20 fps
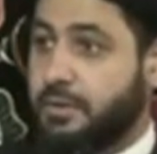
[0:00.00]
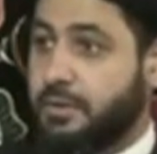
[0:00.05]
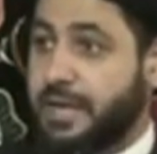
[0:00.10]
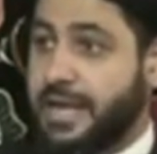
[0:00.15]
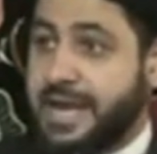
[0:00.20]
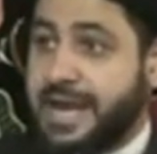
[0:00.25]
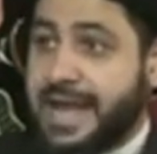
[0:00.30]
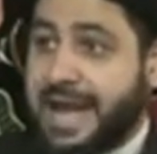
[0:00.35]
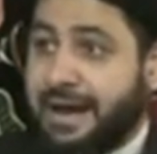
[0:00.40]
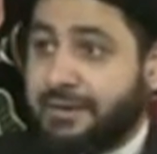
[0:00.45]

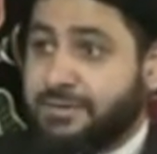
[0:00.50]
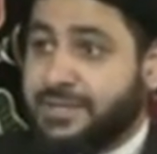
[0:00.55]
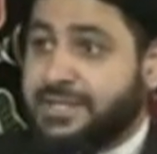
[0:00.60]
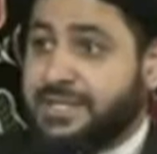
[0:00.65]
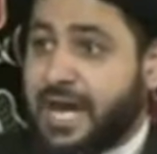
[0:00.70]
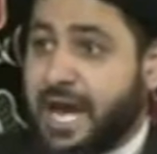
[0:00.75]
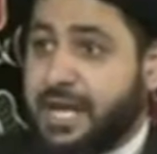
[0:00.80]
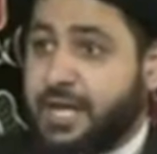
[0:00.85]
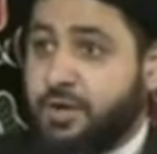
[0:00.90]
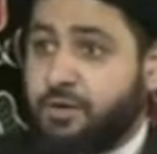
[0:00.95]
And now
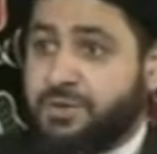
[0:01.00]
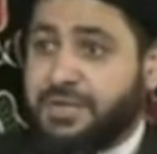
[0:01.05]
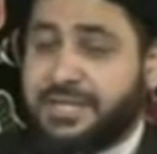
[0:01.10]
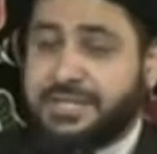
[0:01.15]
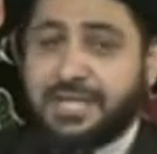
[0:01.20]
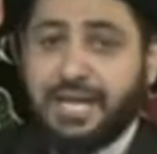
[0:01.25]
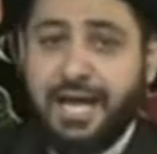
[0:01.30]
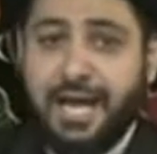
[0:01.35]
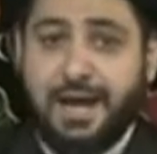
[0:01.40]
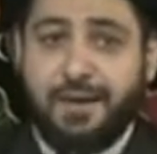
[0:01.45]
that I know
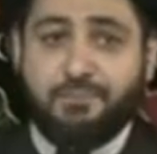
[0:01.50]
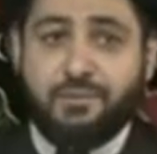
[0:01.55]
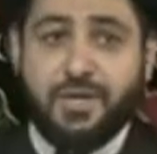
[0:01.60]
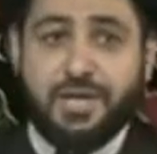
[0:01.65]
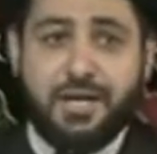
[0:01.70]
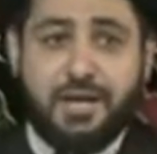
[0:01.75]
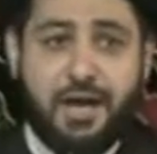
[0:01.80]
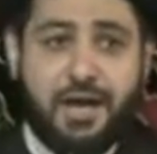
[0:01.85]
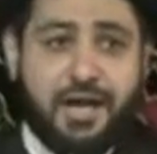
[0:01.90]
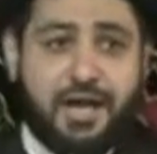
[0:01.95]
that
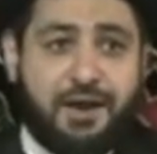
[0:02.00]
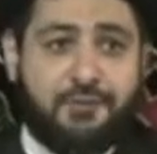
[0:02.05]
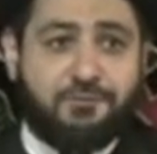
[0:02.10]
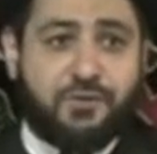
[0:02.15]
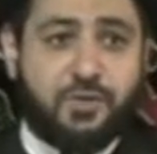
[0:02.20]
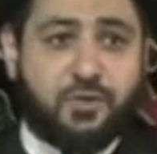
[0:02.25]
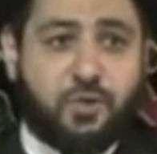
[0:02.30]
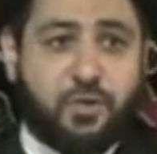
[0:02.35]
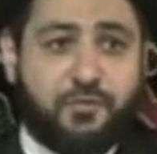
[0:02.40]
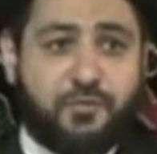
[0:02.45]
Alhamdulillah I have
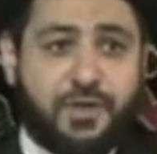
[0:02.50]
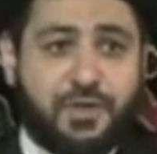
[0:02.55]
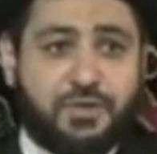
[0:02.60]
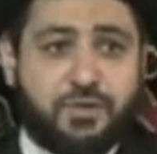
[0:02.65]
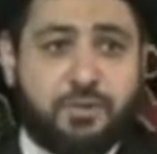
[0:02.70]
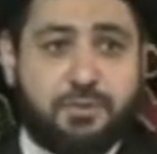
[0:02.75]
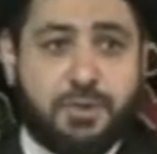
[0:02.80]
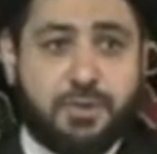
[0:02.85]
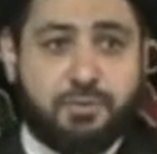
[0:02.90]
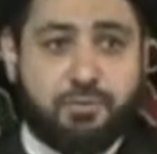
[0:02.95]
the tawfiq
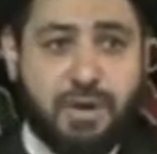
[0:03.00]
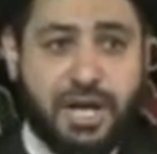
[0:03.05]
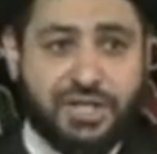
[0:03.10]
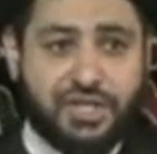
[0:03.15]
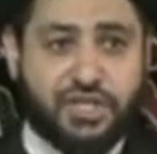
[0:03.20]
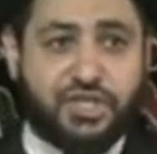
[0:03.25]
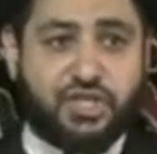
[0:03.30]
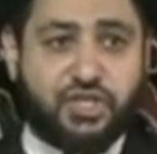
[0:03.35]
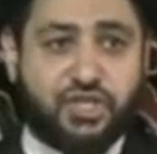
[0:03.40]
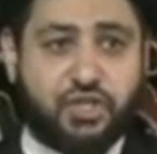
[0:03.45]
to be
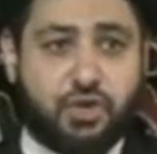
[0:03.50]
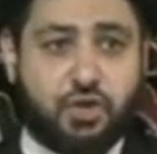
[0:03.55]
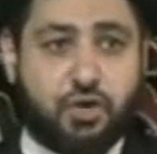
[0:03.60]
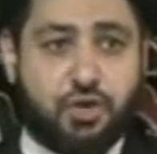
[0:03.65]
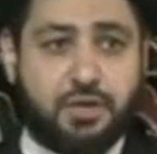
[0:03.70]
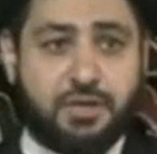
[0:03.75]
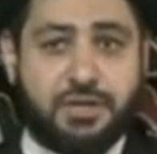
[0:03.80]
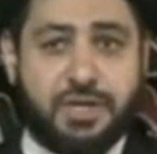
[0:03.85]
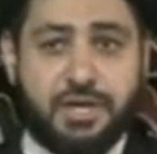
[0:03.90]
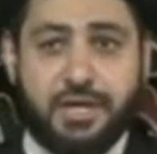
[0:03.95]

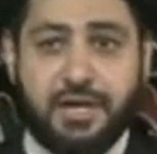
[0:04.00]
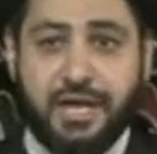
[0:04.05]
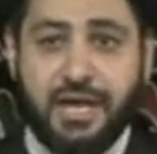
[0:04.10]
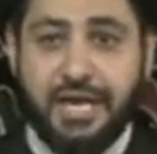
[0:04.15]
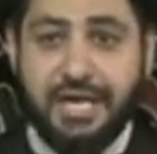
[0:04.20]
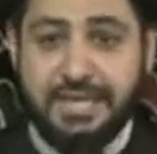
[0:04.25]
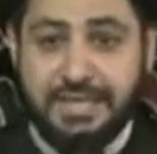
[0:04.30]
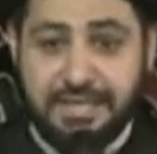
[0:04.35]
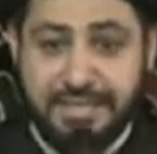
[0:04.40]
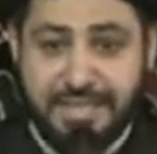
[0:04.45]
registered
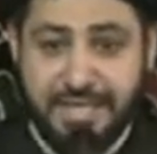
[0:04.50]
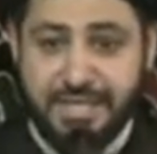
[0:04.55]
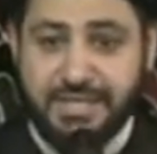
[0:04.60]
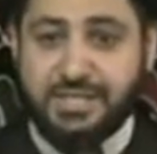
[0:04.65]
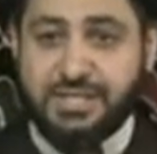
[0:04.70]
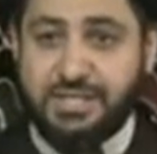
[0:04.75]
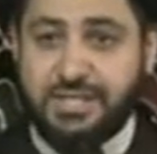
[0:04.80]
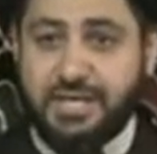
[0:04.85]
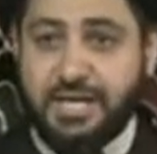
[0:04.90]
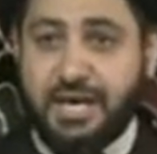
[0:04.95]
in
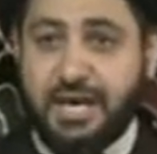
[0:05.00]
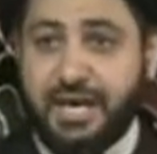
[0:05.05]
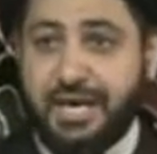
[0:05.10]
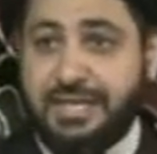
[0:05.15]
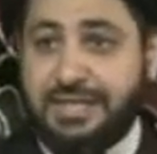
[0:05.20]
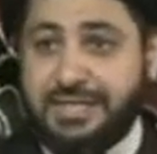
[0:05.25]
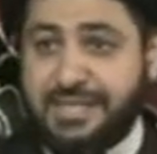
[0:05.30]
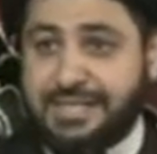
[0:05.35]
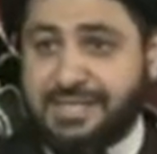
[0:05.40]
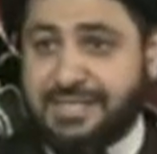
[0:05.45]
this
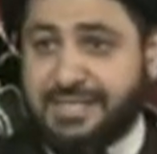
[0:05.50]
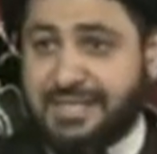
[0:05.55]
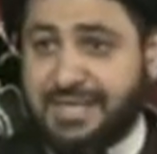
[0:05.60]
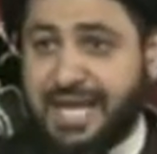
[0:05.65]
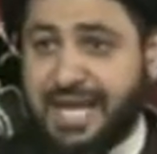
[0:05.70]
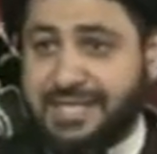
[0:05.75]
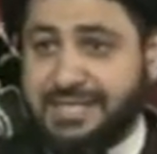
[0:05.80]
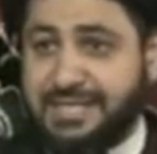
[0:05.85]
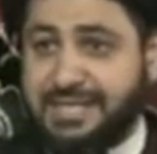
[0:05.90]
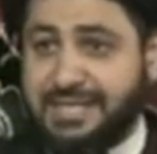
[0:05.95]
in this
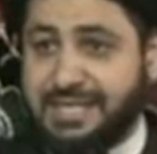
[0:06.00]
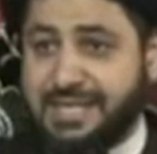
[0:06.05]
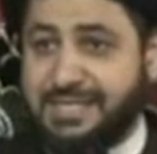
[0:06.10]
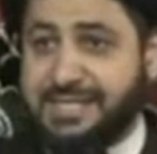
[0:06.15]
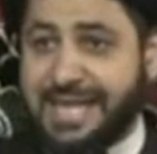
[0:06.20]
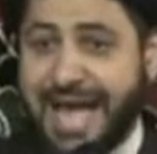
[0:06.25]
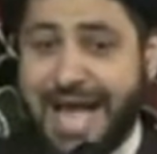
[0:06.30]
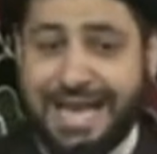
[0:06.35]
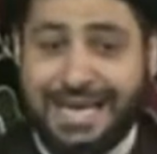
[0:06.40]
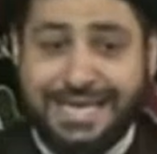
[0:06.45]
class, in
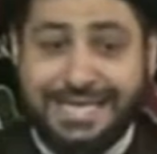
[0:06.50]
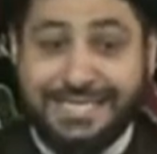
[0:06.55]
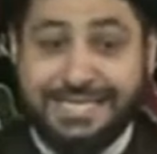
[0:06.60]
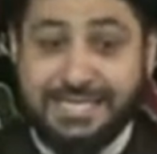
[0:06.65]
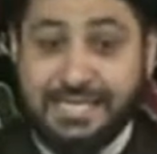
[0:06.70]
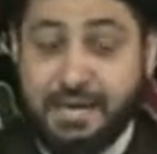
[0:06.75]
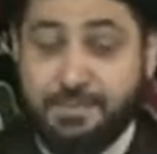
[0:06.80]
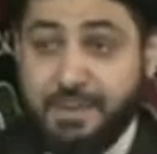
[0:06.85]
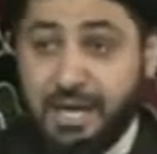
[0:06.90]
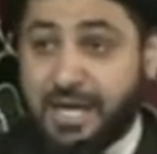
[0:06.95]
this
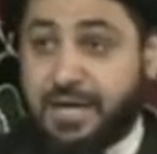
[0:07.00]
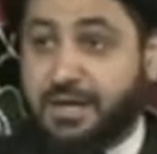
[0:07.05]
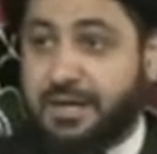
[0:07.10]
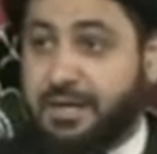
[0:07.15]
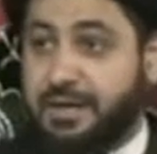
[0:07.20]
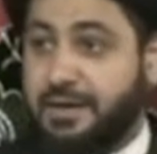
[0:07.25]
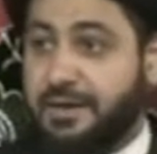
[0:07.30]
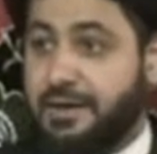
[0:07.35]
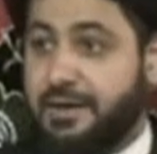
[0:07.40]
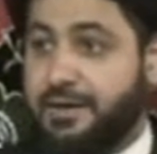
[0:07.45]
academic
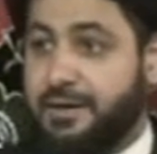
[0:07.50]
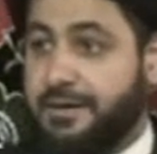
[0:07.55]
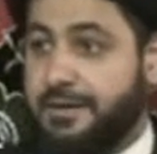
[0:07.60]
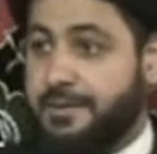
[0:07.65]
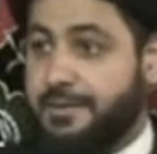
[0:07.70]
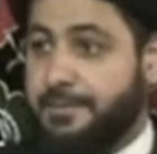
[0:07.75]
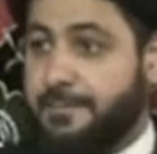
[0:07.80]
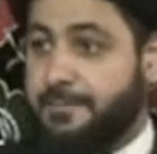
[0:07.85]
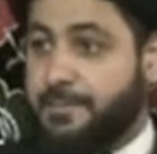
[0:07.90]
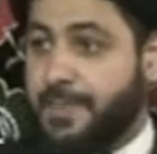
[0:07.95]

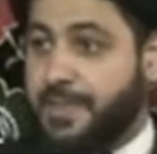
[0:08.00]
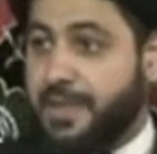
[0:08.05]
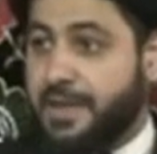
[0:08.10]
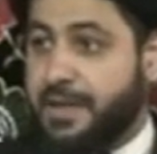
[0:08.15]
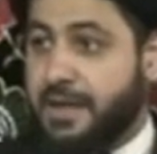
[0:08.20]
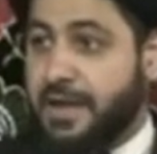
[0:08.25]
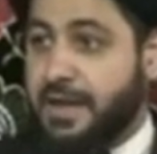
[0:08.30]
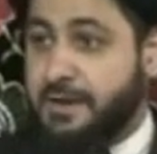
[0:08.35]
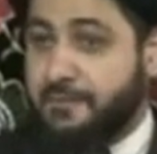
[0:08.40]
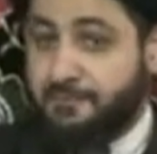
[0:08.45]

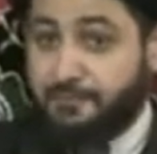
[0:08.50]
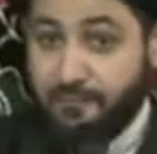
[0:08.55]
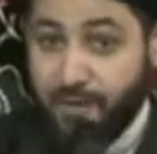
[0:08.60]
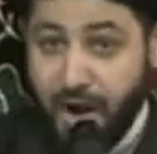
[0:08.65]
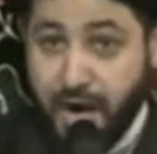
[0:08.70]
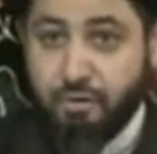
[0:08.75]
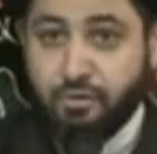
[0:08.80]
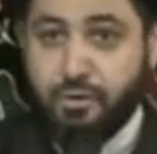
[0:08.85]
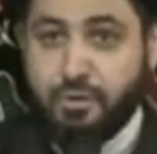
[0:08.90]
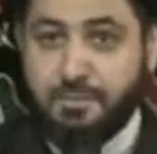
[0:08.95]

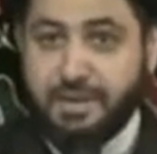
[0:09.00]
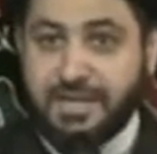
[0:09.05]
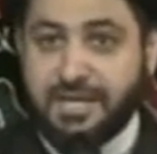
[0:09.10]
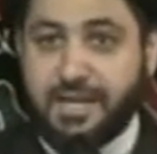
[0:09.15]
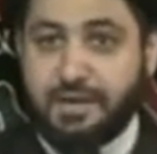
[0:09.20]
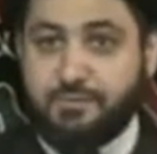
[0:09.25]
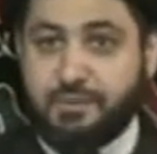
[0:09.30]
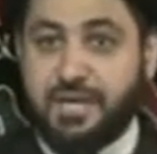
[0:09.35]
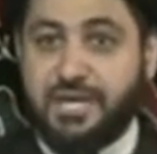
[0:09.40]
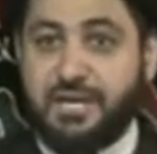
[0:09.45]
environment
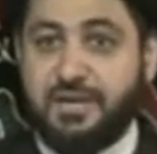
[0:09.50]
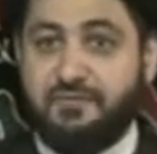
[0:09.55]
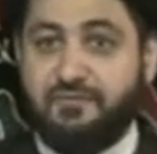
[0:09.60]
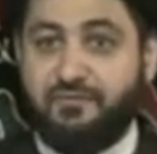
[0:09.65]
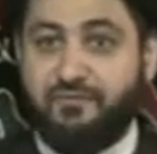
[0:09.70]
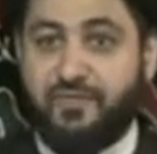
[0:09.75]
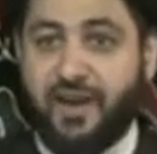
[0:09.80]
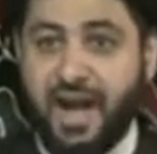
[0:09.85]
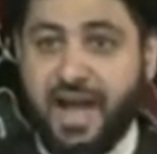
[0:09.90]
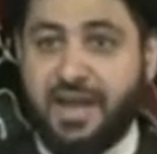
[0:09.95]
that we can
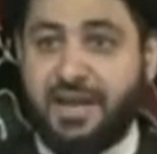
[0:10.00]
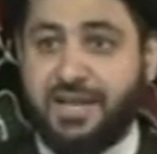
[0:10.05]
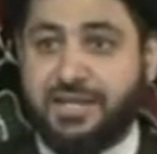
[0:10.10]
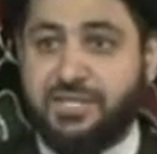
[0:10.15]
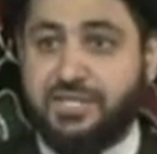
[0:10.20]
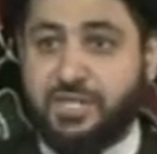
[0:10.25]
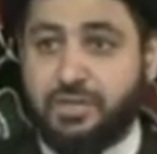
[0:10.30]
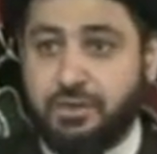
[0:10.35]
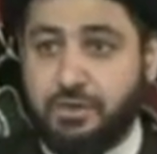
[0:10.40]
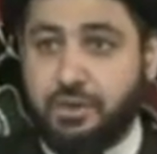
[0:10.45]
find
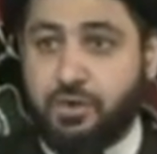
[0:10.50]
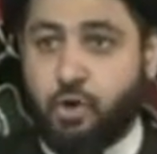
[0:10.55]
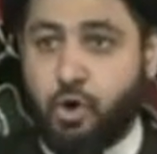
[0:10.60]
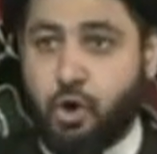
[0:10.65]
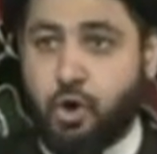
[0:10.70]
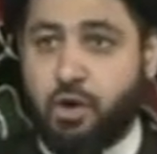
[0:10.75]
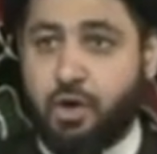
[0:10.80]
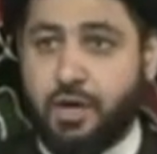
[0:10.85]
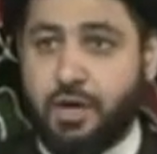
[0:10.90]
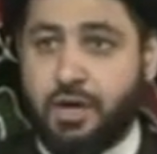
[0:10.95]
it to
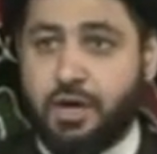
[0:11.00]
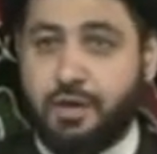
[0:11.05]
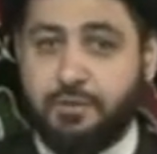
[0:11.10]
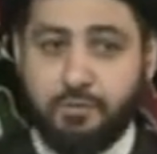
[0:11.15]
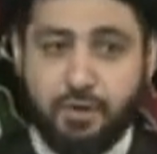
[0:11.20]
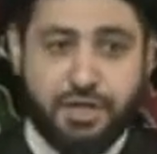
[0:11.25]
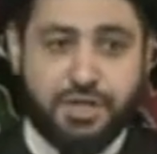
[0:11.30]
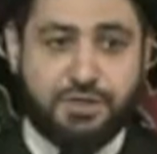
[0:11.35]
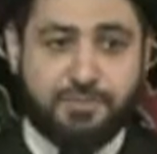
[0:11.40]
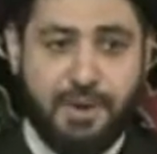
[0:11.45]
learn,
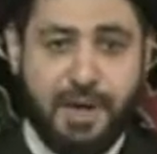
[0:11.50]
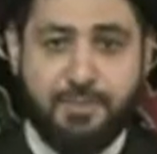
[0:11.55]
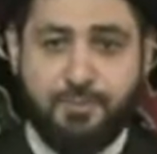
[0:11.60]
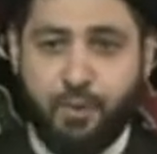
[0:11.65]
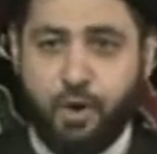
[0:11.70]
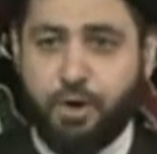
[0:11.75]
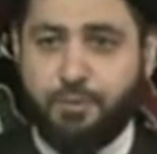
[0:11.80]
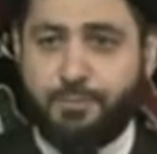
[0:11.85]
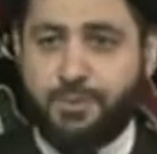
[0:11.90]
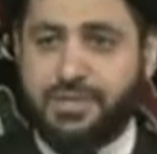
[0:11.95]
what is my
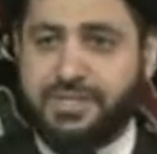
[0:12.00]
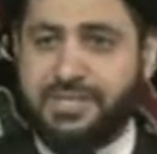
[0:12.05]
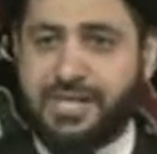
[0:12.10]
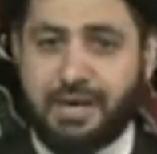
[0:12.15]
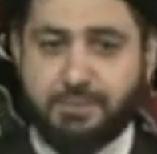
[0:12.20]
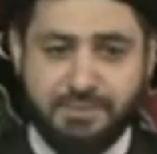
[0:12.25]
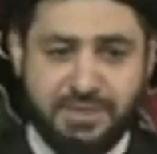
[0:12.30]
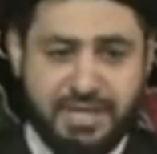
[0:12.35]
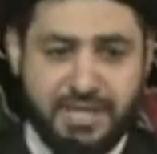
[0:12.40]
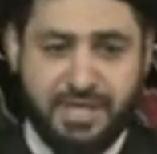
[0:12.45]
purpose
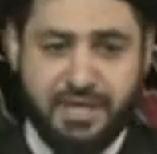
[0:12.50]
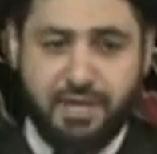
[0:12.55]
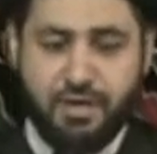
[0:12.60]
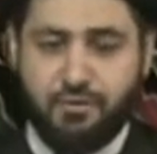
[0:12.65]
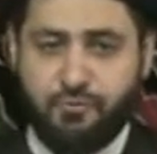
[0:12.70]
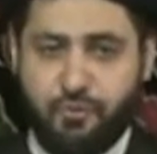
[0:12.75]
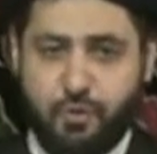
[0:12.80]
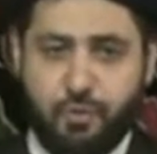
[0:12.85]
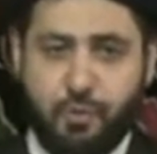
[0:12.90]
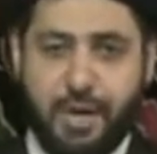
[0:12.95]
now? I'm sitting
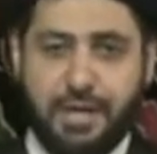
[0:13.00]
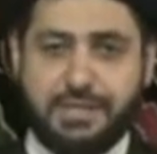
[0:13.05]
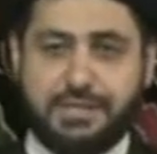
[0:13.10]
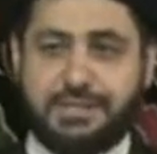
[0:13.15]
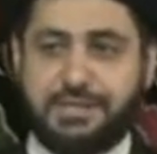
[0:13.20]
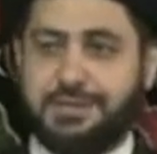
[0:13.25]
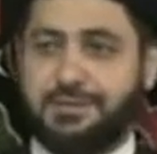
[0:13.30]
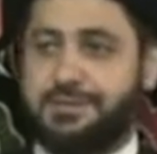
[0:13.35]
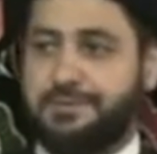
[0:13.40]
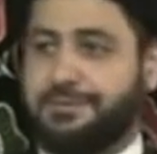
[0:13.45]
here for
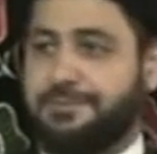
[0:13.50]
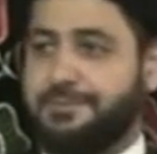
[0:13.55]
what?